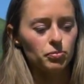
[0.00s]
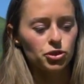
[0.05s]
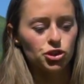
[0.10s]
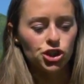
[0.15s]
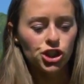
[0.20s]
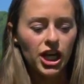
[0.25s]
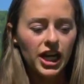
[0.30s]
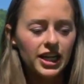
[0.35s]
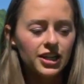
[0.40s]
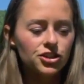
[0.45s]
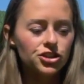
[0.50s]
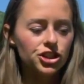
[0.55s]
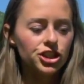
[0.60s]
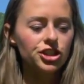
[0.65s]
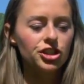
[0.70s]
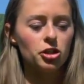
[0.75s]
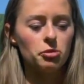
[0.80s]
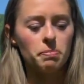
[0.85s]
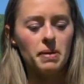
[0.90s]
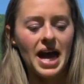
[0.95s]

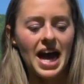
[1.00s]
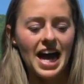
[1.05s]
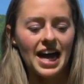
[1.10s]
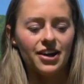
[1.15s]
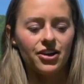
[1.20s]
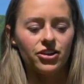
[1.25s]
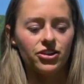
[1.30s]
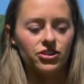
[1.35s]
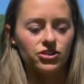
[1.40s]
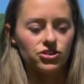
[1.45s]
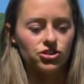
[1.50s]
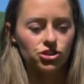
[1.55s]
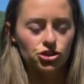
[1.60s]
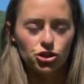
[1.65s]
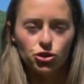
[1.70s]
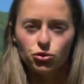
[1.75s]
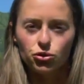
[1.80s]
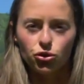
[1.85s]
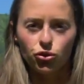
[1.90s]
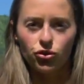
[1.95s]
changing your patterns
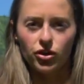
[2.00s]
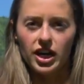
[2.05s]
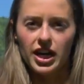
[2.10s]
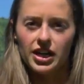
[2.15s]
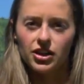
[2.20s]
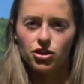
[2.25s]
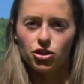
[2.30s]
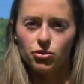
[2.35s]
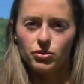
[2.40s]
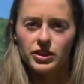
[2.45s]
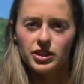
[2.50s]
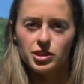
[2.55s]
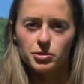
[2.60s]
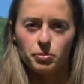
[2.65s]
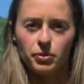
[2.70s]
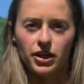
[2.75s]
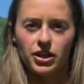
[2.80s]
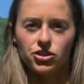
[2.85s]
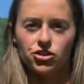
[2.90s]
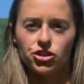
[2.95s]
to create new
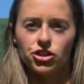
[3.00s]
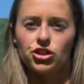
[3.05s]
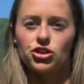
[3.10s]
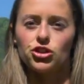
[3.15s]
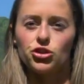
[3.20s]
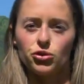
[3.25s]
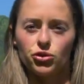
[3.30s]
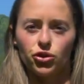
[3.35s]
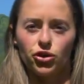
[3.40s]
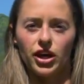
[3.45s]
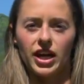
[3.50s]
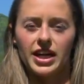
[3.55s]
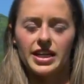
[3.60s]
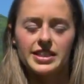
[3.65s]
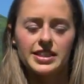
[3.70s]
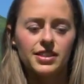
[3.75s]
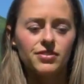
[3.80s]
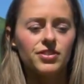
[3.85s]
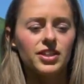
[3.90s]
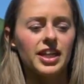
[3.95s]
inspiration and new
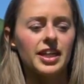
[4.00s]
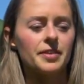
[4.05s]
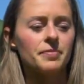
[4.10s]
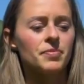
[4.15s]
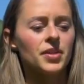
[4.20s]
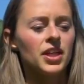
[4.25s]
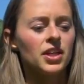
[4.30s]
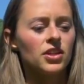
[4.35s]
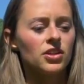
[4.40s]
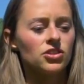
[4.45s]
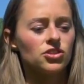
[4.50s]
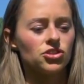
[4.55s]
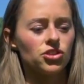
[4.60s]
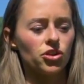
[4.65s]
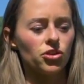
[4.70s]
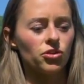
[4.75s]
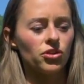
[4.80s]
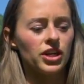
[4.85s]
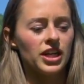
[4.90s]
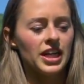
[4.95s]
creativity.
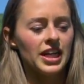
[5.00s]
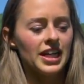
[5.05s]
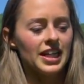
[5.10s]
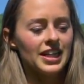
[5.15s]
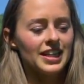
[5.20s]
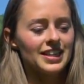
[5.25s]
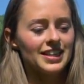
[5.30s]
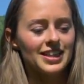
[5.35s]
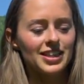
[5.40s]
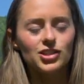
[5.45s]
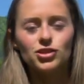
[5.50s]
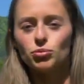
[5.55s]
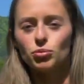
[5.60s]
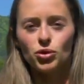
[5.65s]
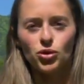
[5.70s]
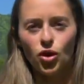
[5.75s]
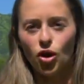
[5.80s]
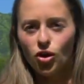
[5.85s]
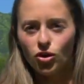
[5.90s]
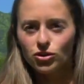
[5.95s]
So this
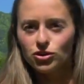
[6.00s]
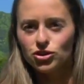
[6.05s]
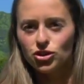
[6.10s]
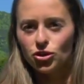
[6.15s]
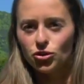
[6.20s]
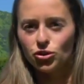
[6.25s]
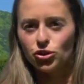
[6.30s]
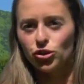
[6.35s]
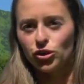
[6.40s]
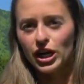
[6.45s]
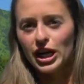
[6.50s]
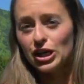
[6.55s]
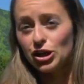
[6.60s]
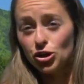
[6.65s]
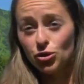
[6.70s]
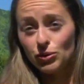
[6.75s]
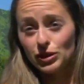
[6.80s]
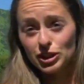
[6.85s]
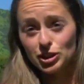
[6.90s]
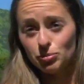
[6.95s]
will also create
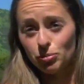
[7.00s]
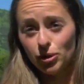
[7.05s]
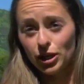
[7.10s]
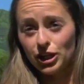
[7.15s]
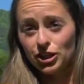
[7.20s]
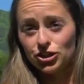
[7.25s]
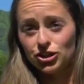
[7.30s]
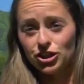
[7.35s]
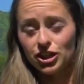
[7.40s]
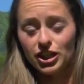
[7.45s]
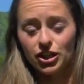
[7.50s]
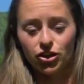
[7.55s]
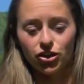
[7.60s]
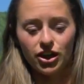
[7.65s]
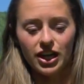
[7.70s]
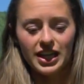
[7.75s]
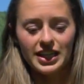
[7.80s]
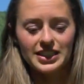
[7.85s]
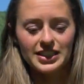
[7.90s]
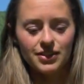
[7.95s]
new inspiration and
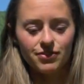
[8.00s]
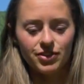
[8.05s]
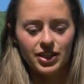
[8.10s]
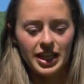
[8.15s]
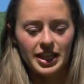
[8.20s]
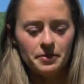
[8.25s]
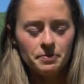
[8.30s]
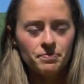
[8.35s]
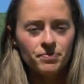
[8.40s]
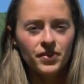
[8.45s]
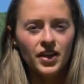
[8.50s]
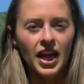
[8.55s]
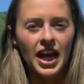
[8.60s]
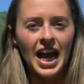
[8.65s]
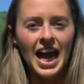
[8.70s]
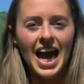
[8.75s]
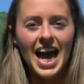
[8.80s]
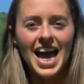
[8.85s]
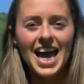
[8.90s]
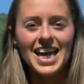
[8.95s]
creativity.
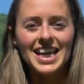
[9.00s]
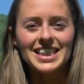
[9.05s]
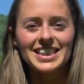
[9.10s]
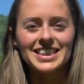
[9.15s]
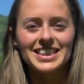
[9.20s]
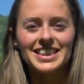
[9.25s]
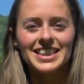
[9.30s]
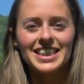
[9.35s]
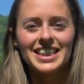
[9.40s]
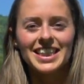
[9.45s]
And